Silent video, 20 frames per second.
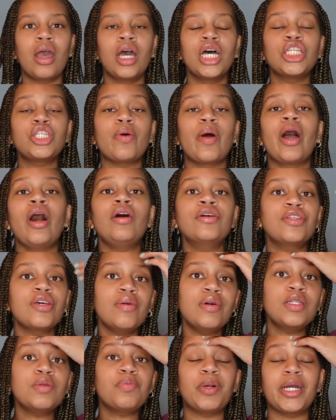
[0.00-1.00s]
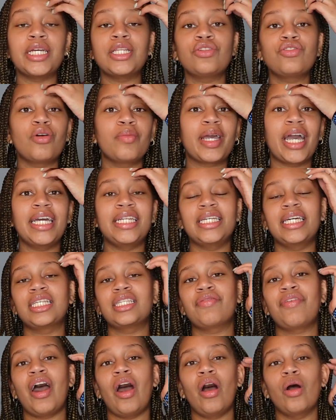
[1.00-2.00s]
So I also was brainstorming ideas
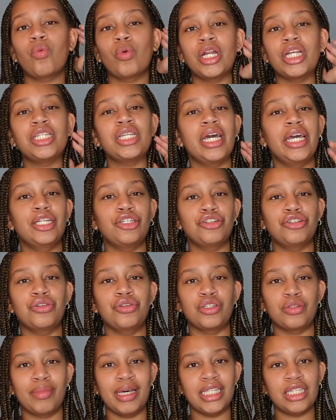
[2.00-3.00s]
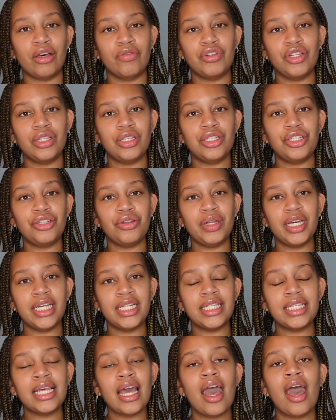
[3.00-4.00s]
of how I wanted to introduce myself to the
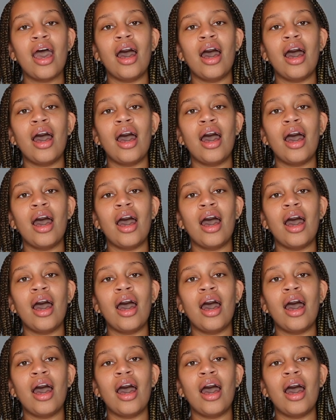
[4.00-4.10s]
students.